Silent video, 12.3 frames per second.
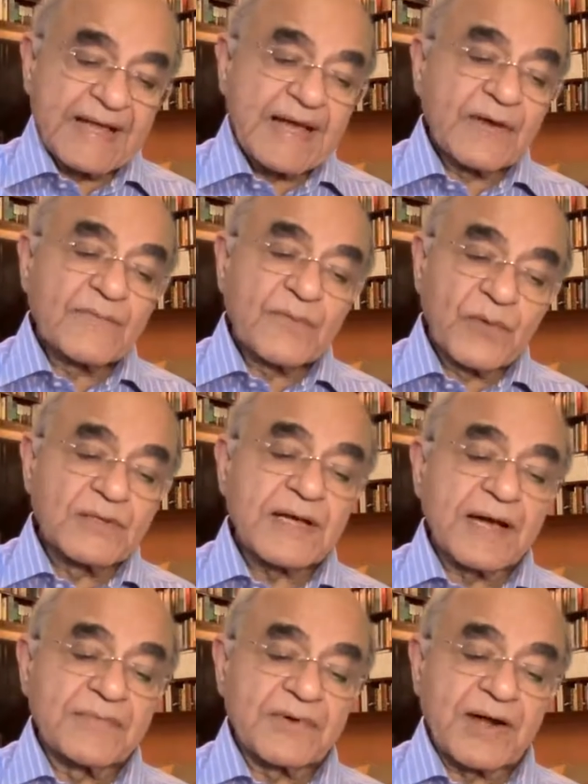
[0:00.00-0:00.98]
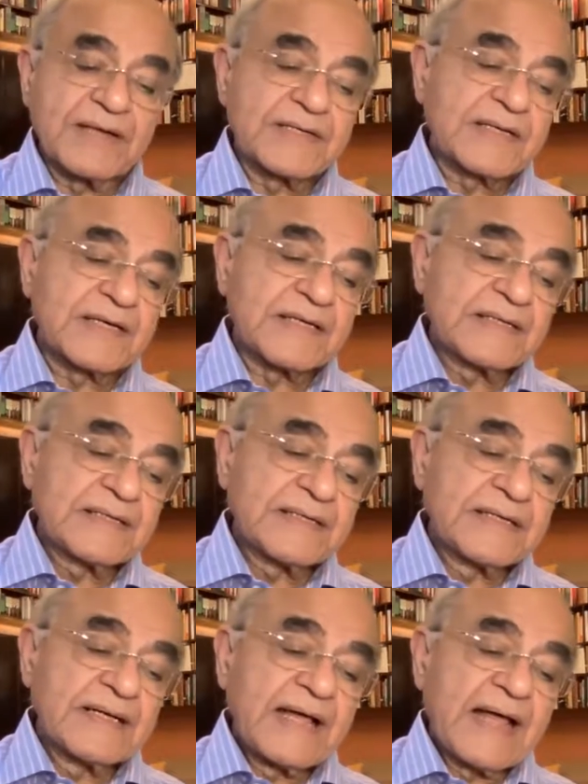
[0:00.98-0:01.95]
A full-time writer.
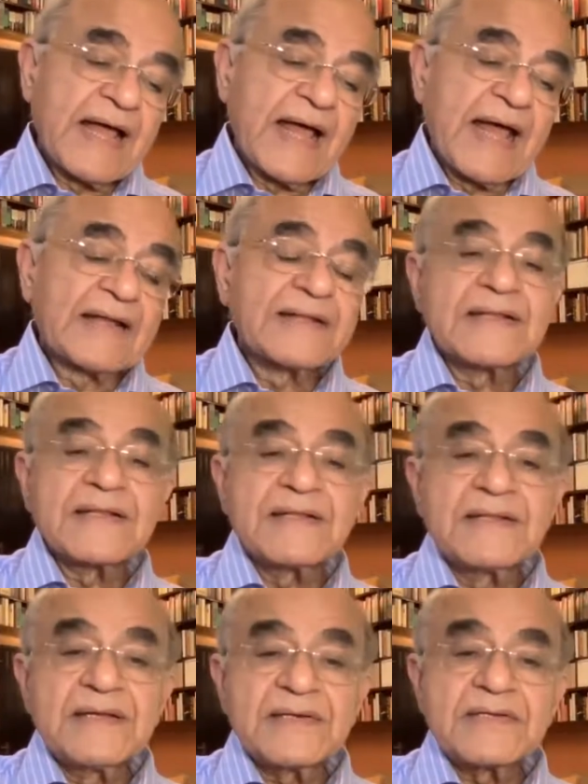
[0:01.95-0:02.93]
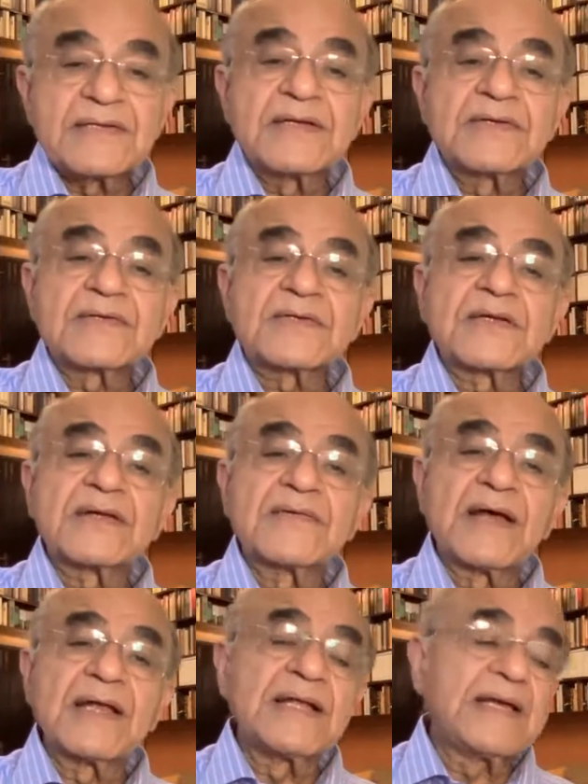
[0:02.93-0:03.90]
And this is
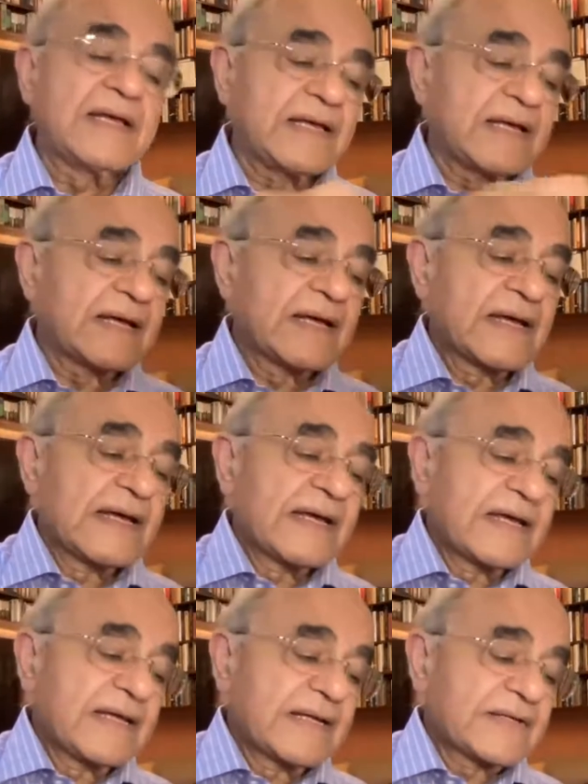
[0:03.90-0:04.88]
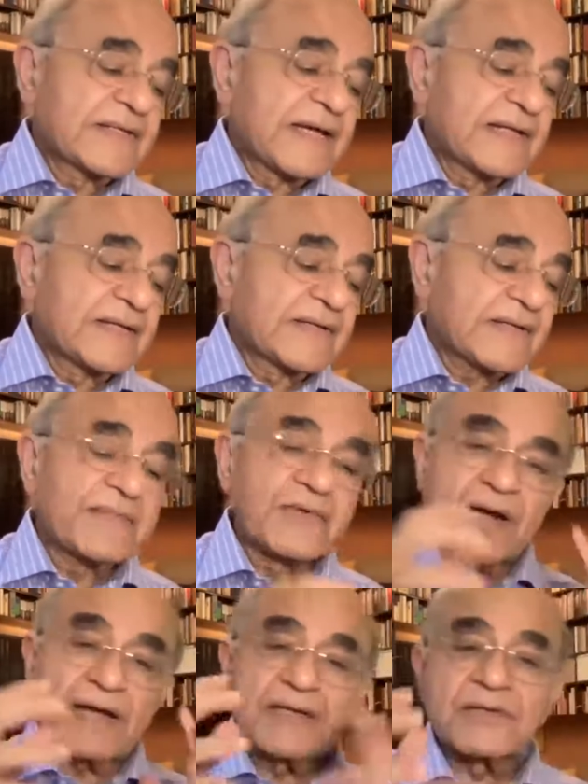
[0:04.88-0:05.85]
really, in a sense, I'm
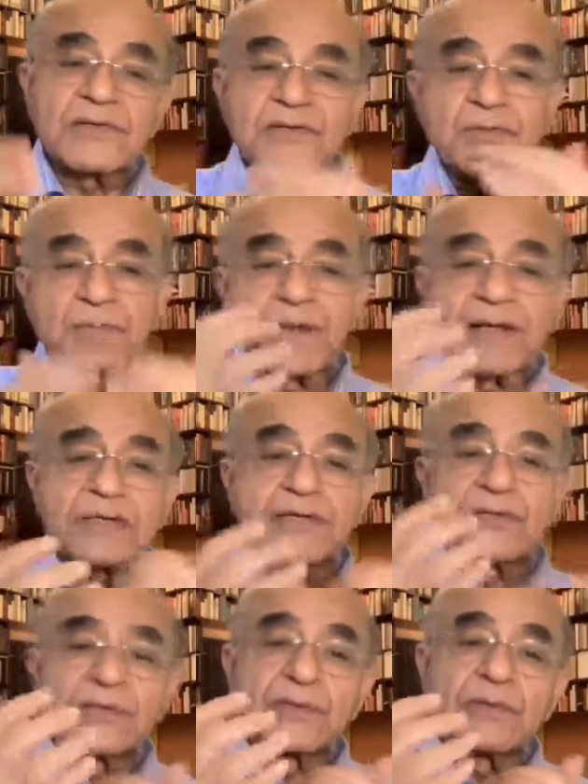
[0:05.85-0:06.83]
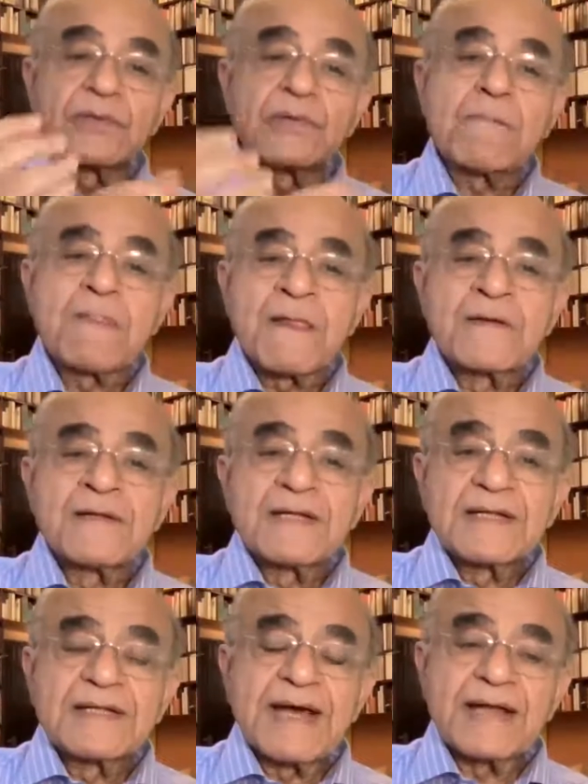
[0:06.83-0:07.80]
trying to explain to you
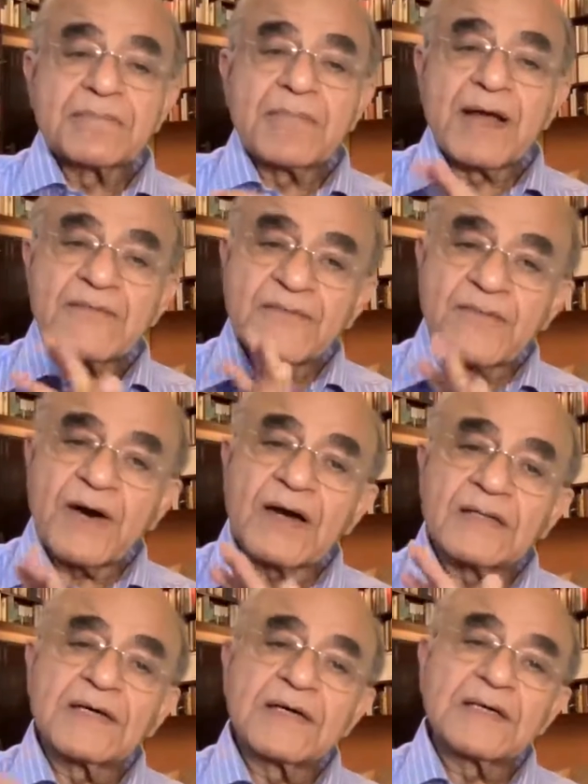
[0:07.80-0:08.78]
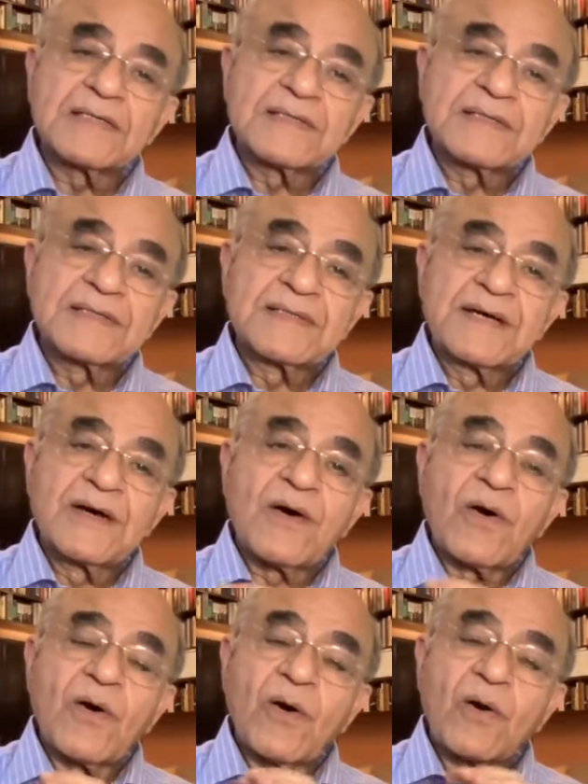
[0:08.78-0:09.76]
that my father
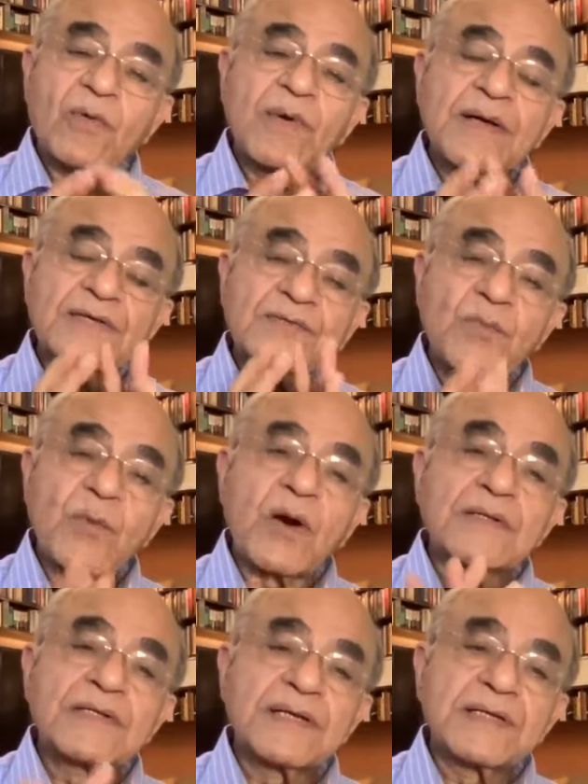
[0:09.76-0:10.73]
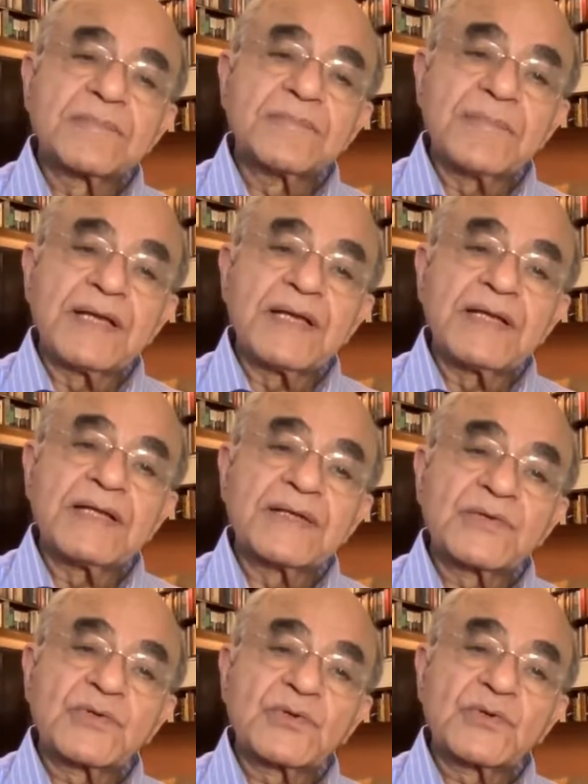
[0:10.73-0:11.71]
always wanted me
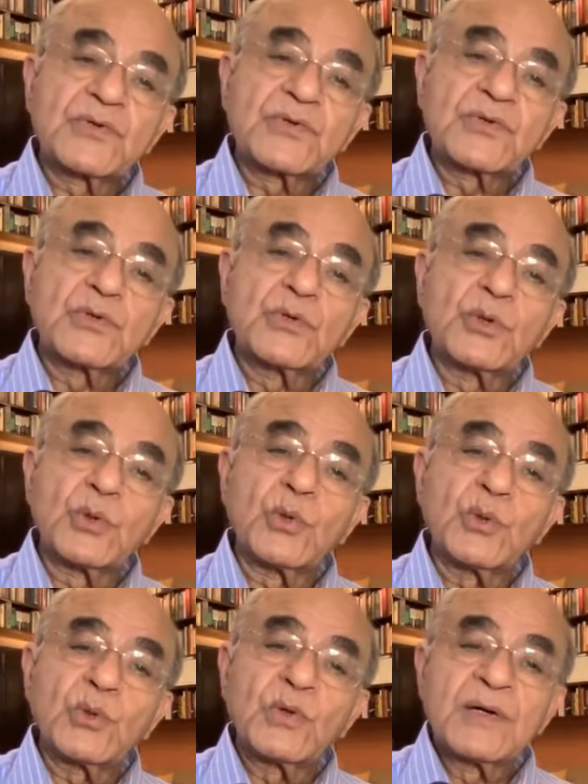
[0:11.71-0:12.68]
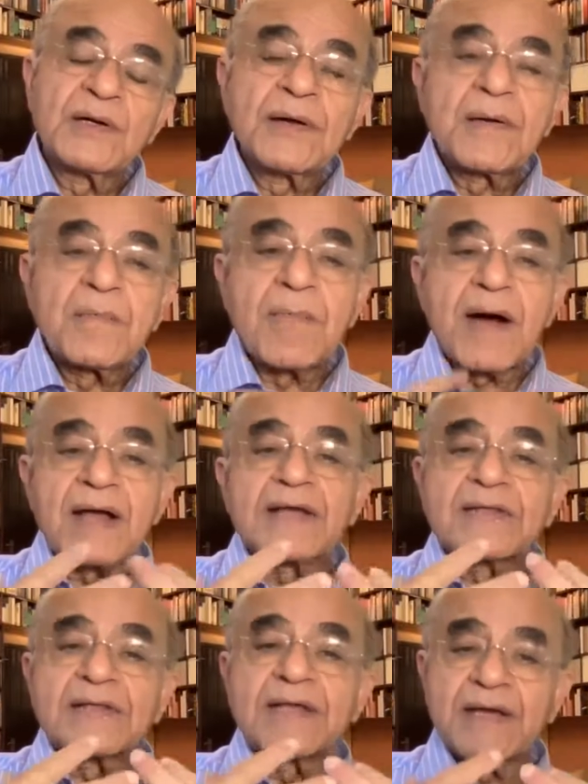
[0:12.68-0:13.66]
to do
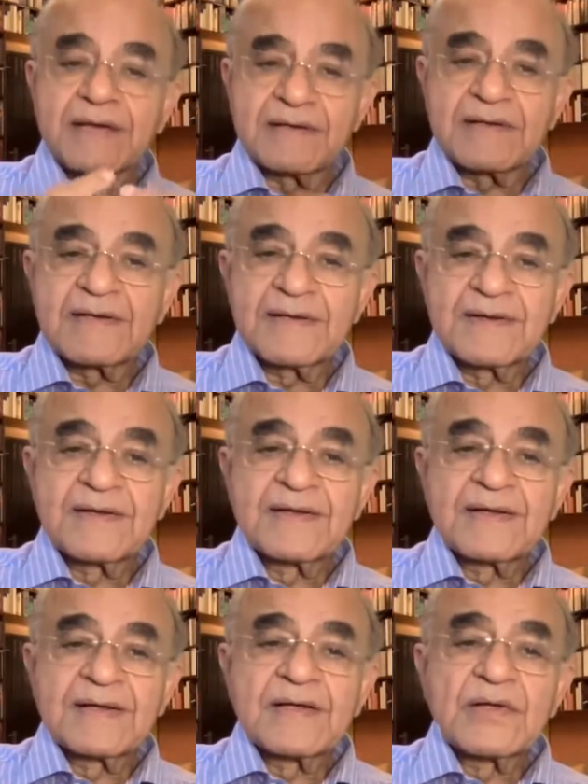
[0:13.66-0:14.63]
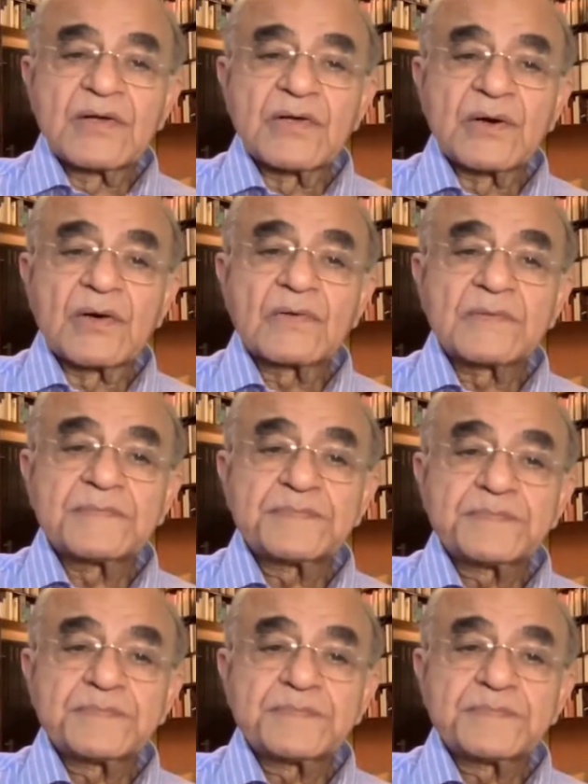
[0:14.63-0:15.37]
my thing. You know,